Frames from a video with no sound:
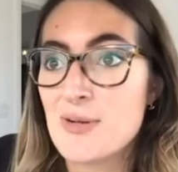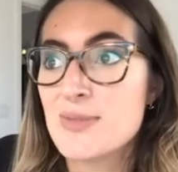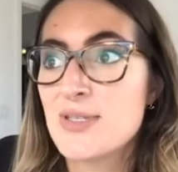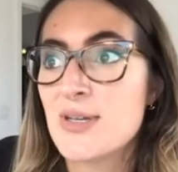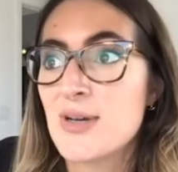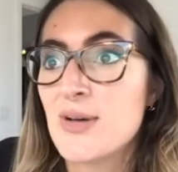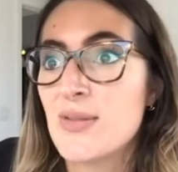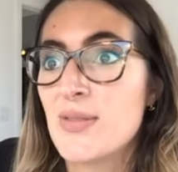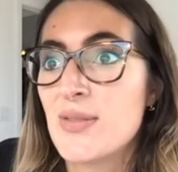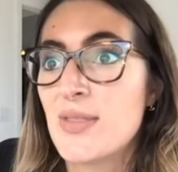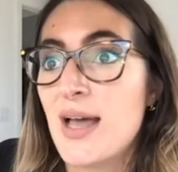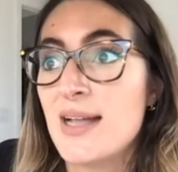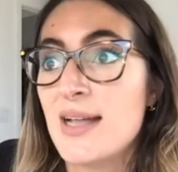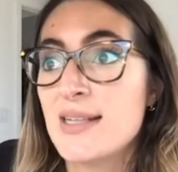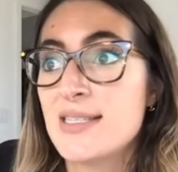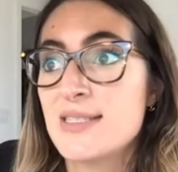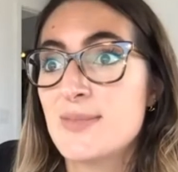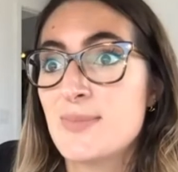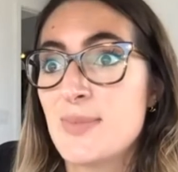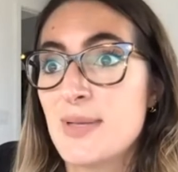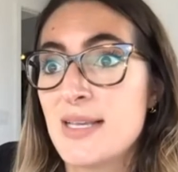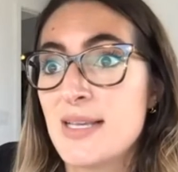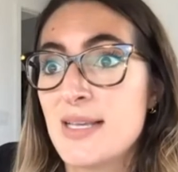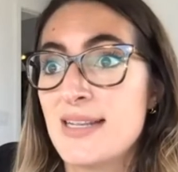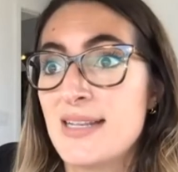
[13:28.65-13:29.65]
So that's
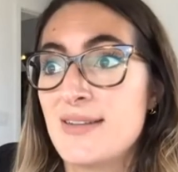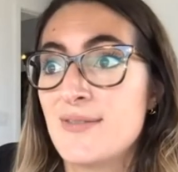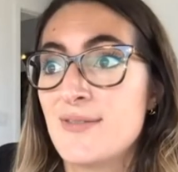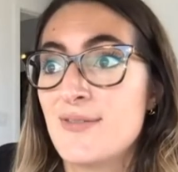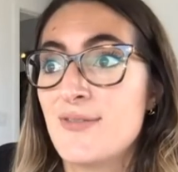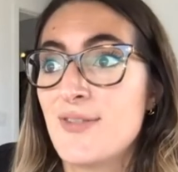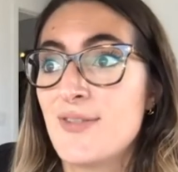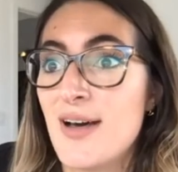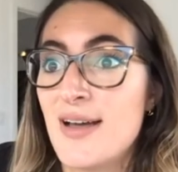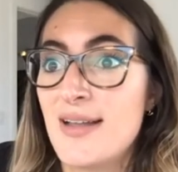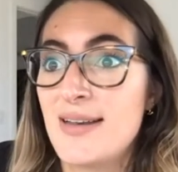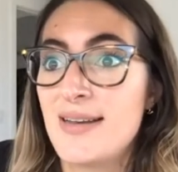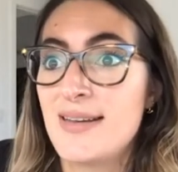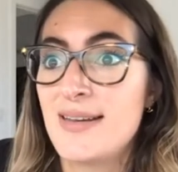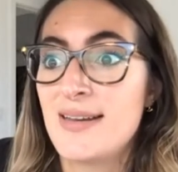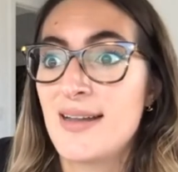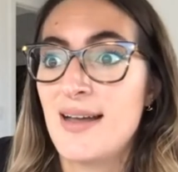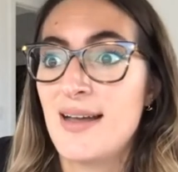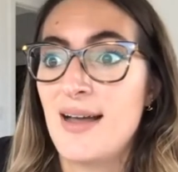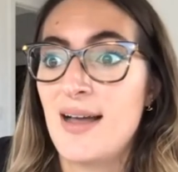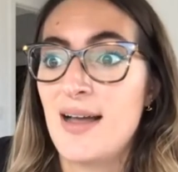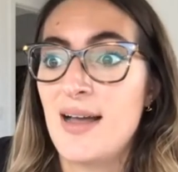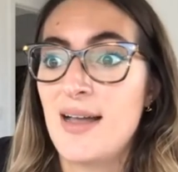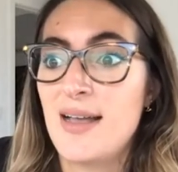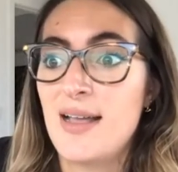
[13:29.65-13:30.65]
been fun,
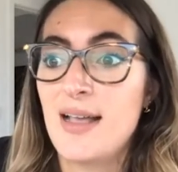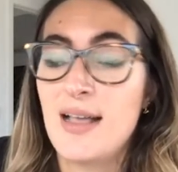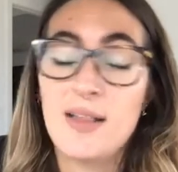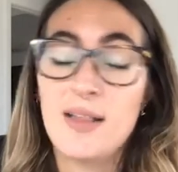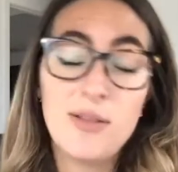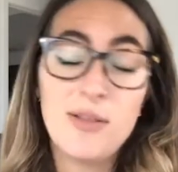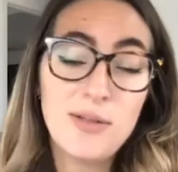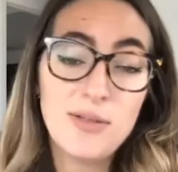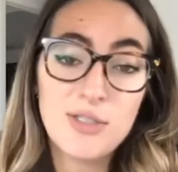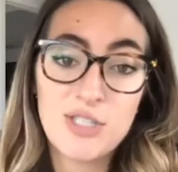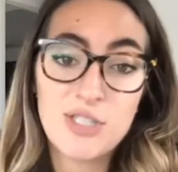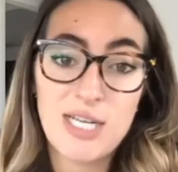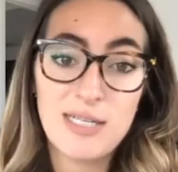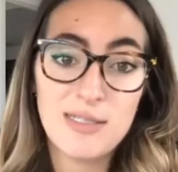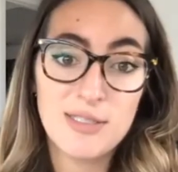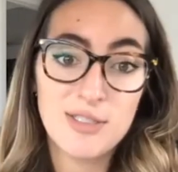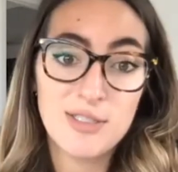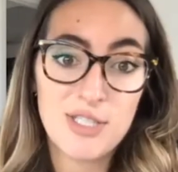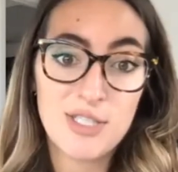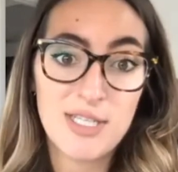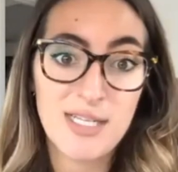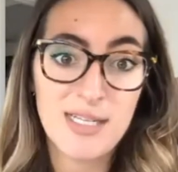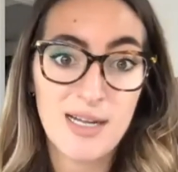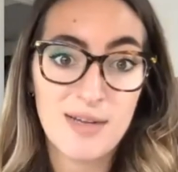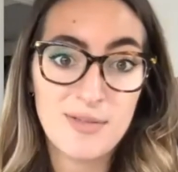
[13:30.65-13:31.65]
a little challenging.